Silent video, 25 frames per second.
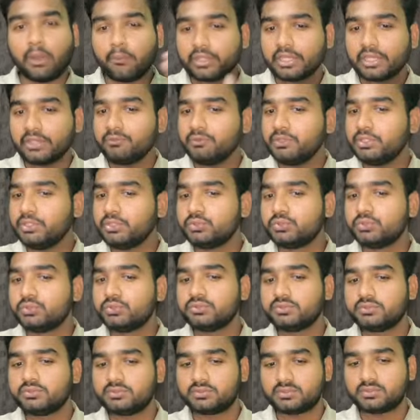can we
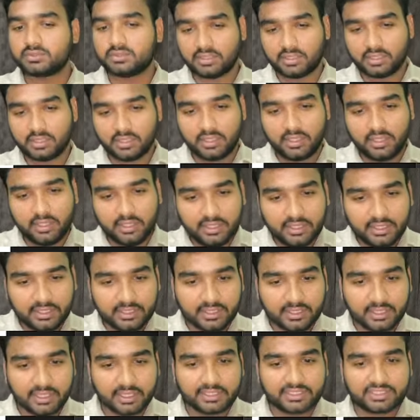use
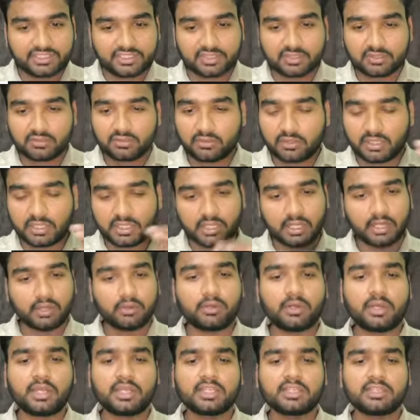touch,
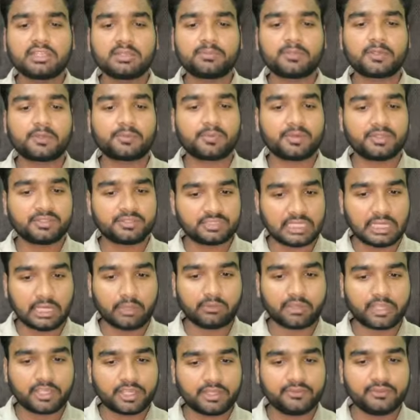what is the purpose,
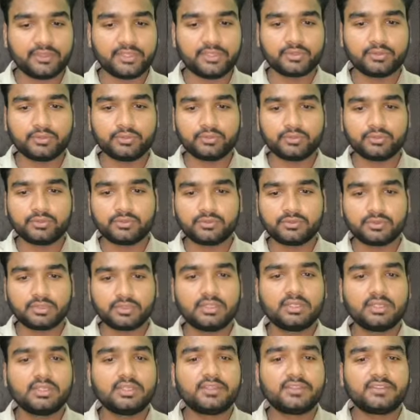how can we use
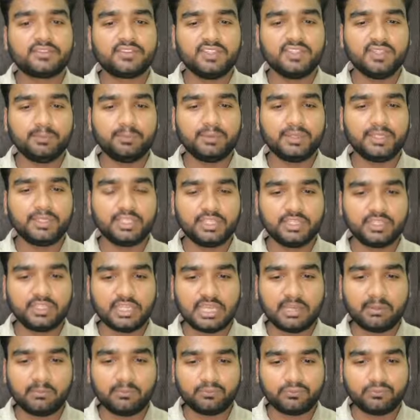CP,
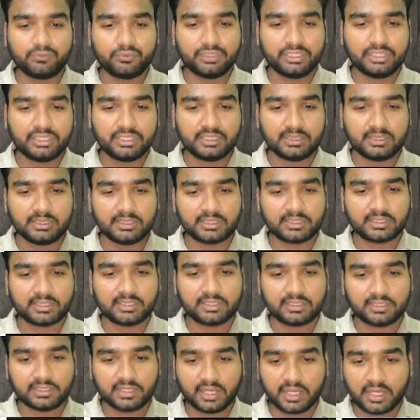MV,
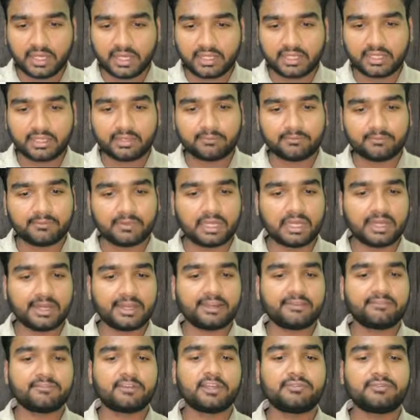RM,
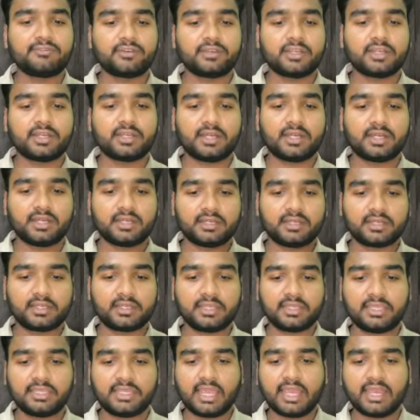RM hyphen R,
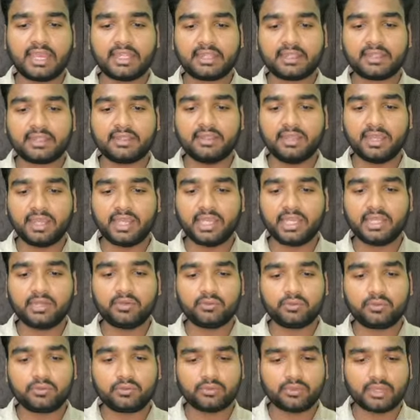cat,
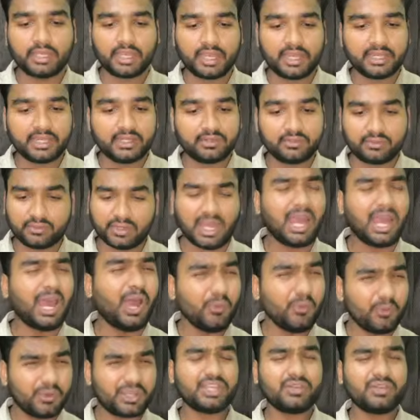nano, head,
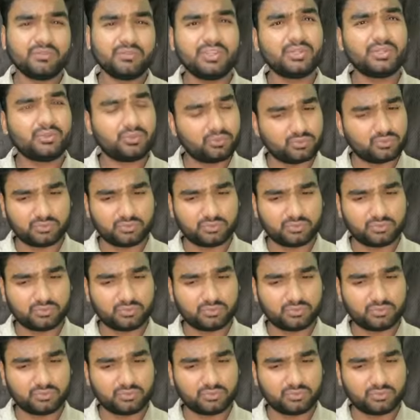how can we?